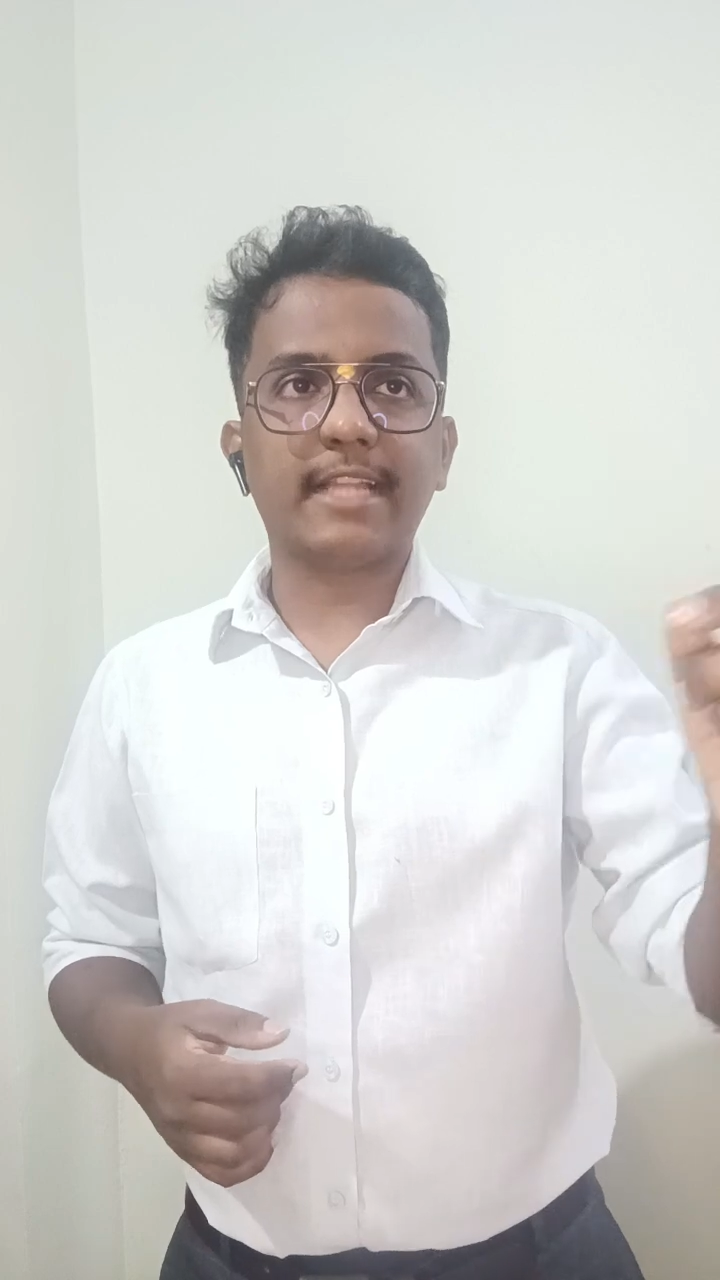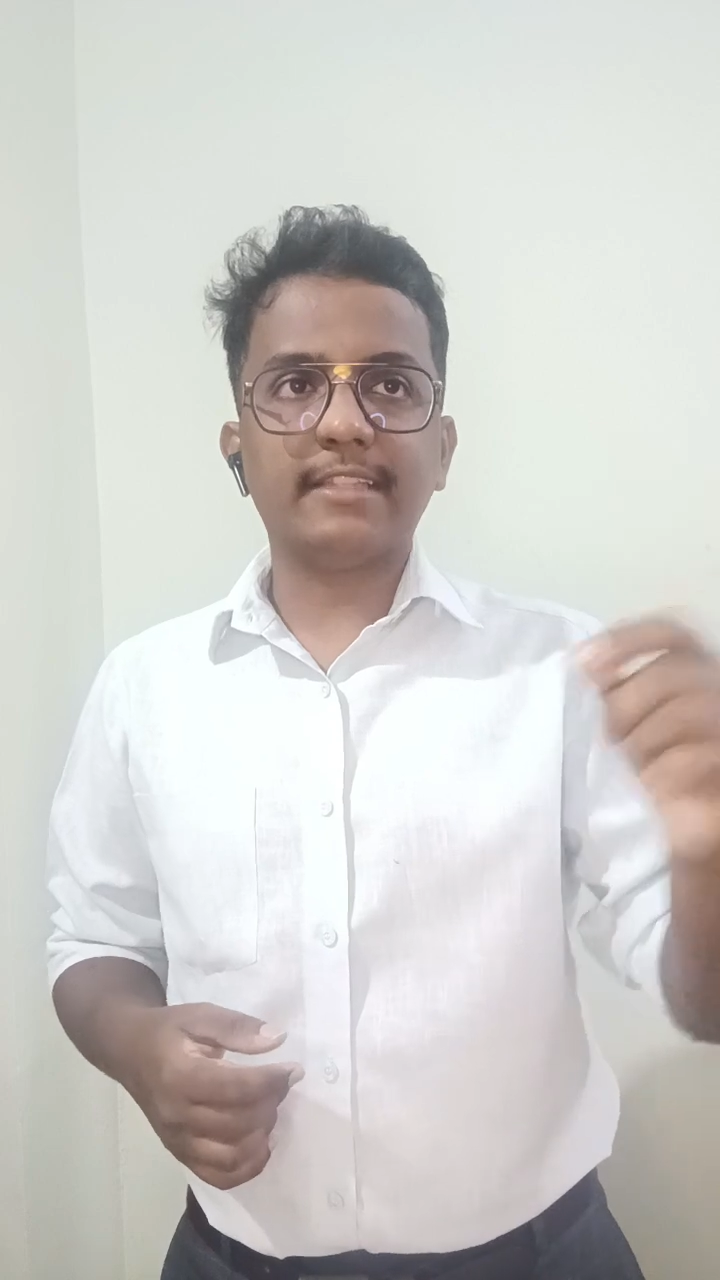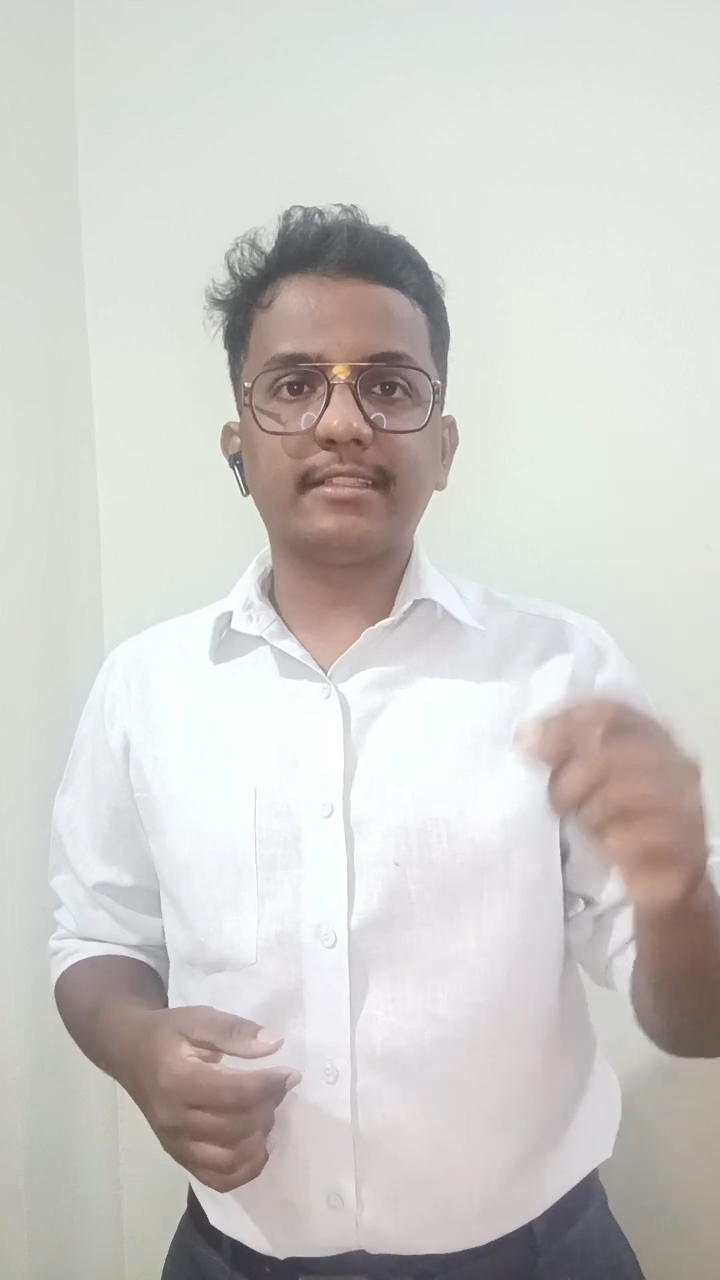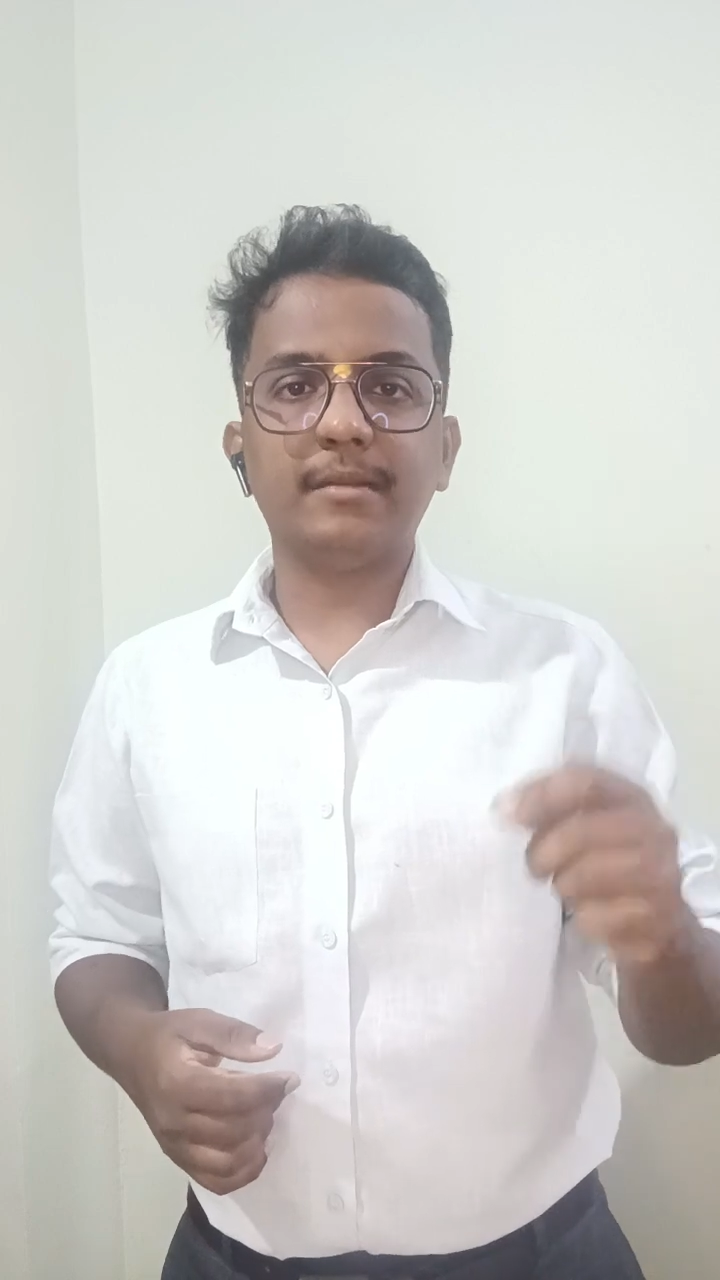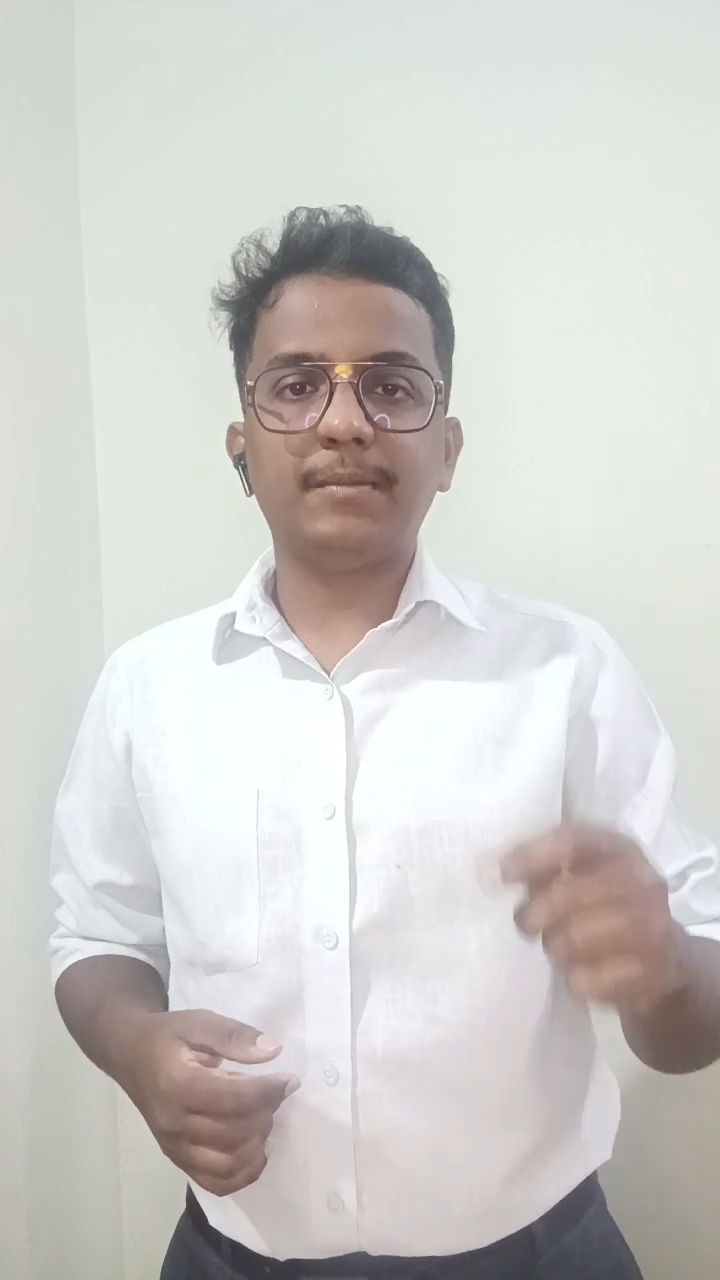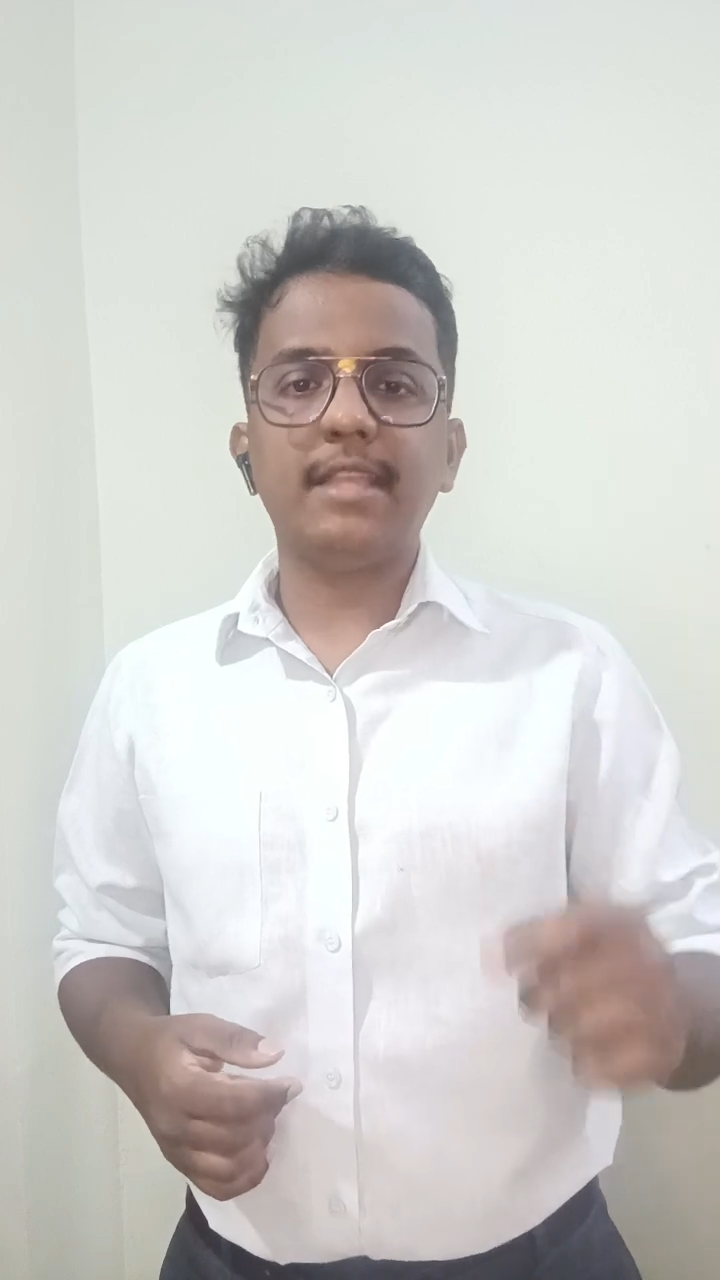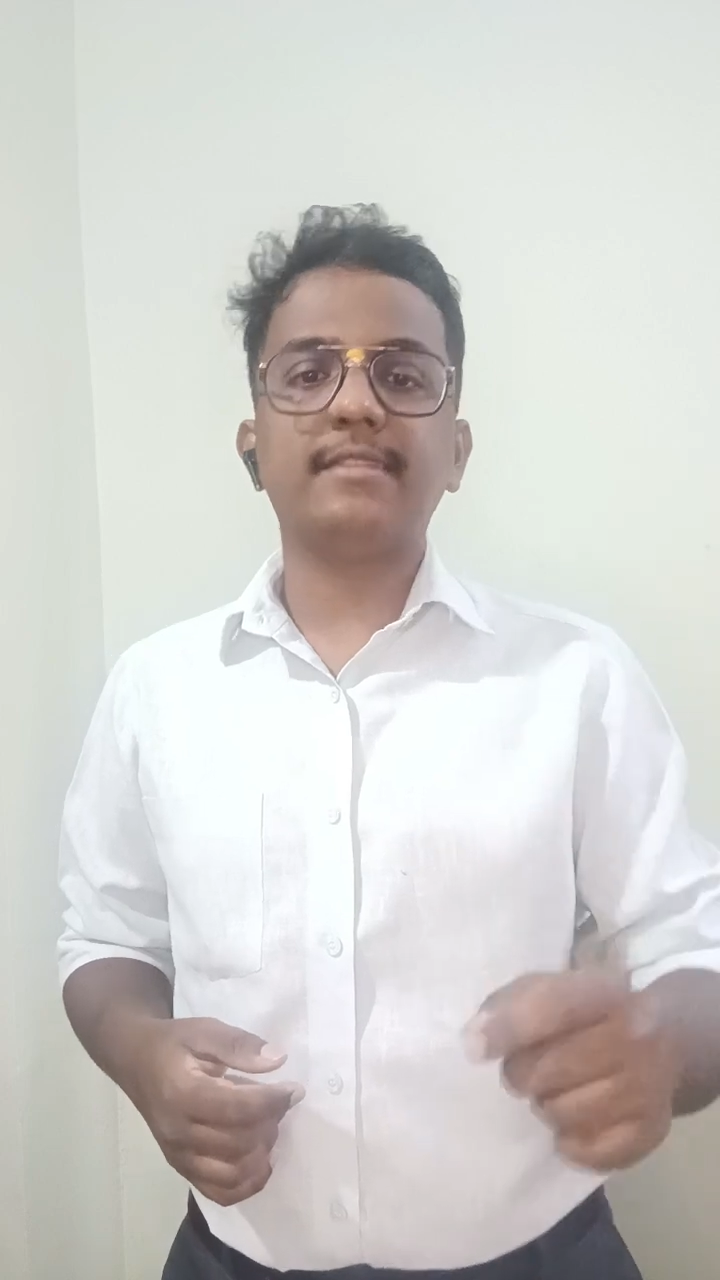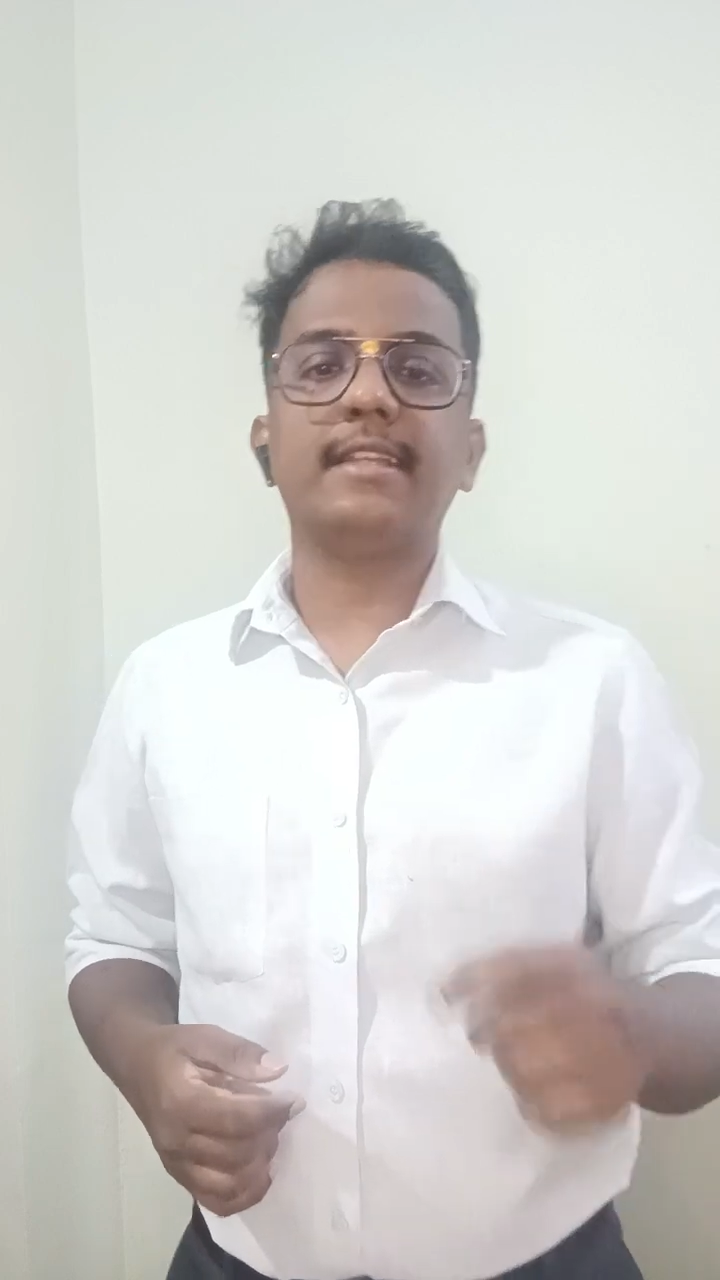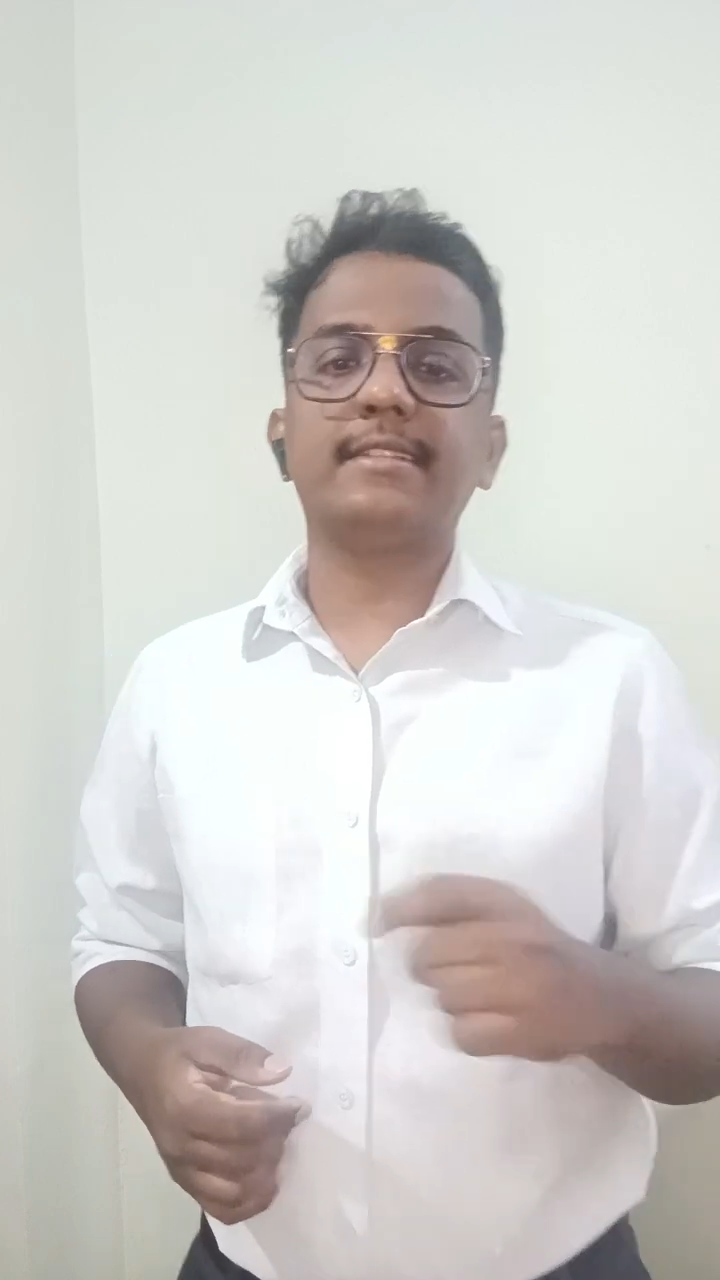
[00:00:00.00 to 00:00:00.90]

transcriptase